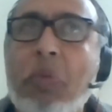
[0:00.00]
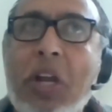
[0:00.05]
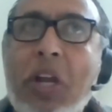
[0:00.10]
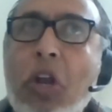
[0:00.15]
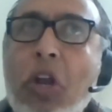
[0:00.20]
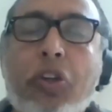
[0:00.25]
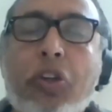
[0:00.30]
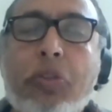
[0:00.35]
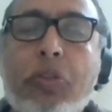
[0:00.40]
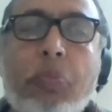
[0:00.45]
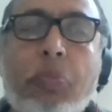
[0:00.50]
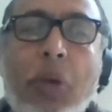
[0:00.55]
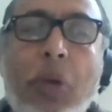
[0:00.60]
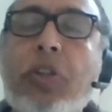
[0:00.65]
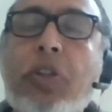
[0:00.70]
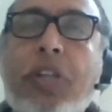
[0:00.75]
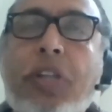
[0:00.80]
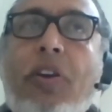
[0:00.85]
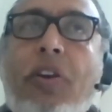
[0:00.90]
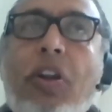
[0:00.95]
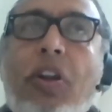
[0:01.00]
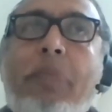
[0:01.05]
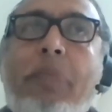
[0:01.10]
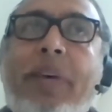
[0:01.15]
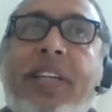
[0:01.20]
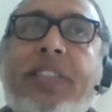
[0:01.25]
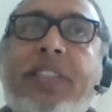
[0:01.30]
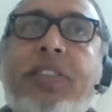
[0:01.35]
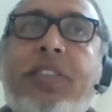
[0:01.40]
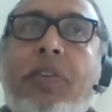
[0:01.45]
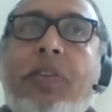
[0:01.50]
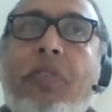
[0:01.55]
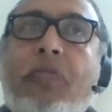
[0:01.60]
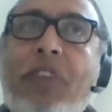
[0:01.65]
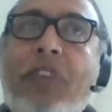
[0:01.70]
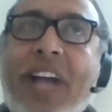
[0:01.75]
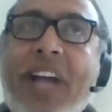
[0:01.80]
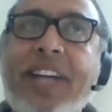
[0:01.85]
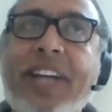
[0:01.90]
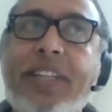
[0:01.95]
We look to our ulamas
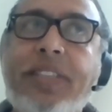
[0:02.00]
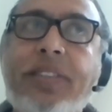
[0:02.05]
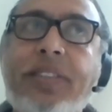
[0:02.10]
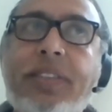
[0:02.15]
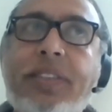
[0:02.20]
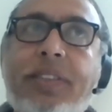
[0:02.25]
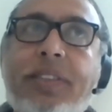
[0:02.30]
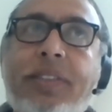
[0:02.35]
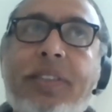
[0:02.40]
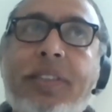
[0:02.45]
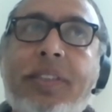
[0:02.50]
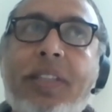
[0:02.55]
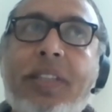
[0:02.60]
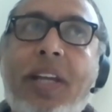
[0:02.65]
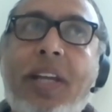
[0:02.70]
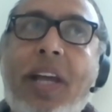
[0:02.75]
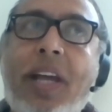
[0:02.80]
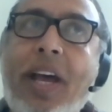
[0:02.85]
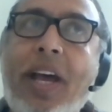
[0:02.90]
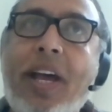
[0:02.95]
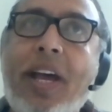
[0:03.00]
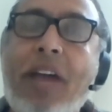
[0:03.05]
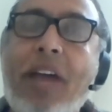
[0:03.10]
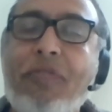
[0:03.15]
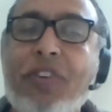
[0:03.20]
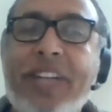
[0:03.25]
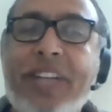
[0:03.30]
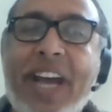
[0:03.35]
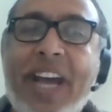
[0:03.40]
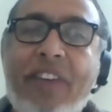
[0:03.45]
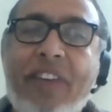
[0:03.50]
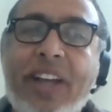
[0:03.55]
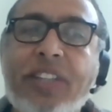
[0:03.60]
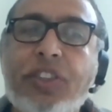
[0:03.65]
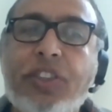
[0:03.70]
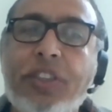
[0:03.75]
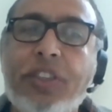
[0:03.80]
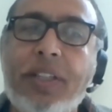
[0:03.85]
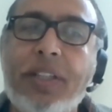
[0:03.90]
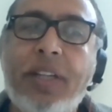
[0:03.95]
for guidance and for
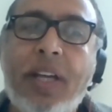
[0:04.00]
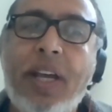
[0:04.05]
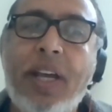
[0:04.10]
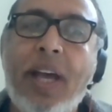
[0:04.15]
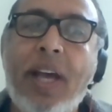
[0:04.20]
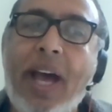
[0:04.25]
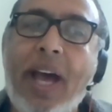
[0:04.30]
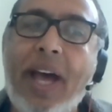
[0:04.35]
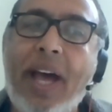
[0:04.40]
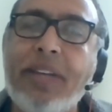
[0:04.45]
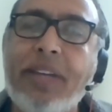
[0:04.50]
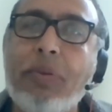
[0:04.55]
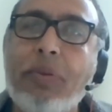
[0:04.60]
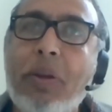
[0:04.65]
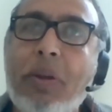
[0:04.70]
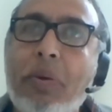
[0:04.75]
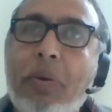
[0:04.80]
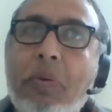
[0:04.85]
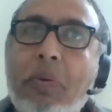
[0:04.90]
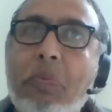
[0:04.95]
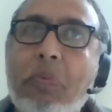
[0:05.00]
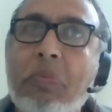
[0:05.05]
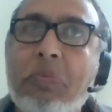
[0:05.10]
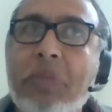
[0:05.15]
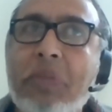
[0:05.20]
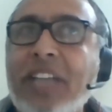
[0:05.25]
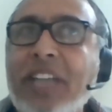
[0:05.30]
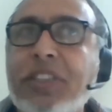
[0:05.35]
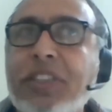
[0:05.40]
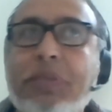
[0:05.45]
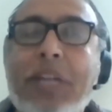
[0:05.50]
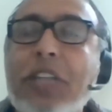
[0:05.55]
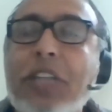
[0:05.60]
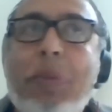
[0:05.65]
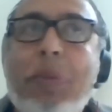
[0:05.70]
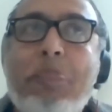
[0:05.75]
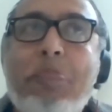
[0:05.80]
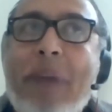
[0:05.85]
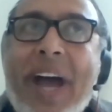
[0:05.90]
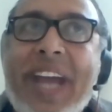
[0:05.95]
direction, and
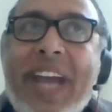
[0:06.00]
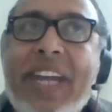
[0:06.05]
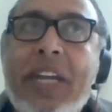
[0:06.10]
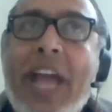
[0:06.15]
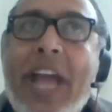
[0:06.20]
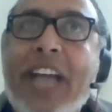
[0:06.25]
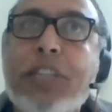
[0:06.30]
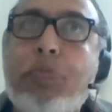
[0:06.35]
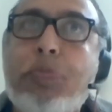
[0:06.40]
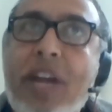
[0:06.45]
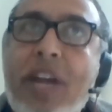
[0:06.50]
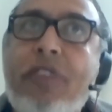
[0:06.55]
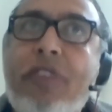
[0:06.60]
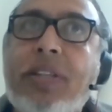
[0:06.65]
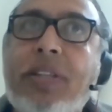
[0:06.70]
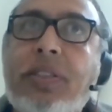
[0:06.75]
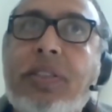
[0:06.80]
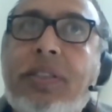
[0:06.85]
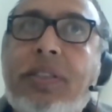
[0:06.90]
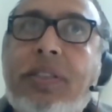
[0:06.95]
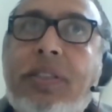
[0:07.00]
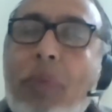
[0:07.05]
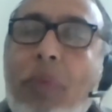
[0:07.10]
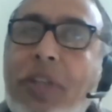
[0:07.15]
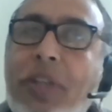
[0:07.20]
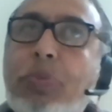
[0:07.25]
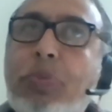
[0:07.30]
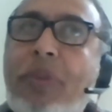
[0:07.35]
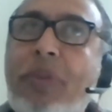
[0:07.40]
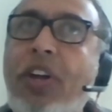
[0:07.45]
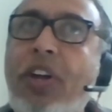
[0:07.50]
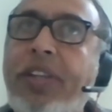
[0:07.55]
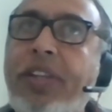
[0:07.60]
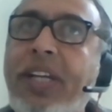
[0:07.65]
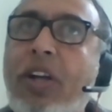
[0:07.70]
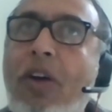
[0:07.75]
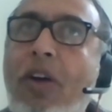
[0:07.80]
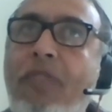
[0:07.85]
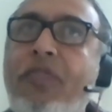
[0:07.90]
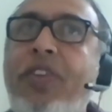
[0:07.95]
that's been my experience, that once we've got
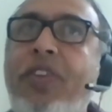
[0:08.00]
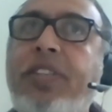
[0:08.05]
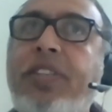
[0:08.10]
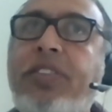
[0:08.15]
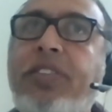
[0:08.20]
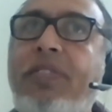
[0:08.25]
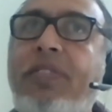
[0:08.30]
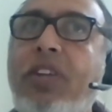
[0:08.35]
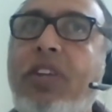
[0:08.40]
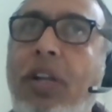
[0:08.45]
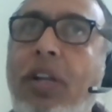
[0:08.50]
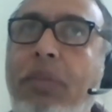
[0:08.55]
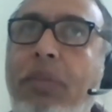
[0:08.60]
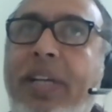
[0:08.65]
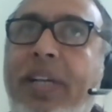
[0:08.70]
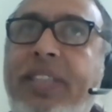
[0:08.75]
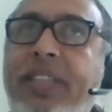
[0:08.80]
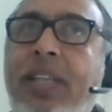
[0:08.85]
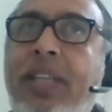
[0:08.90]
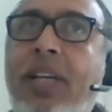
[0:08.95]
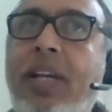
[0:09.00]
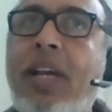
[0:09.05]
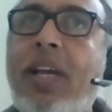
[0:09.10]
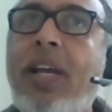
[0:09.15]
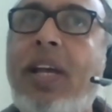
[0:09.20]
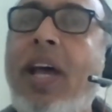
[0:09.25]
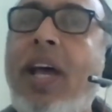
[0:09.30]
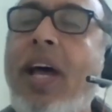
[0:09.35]
the confidence of the ulamas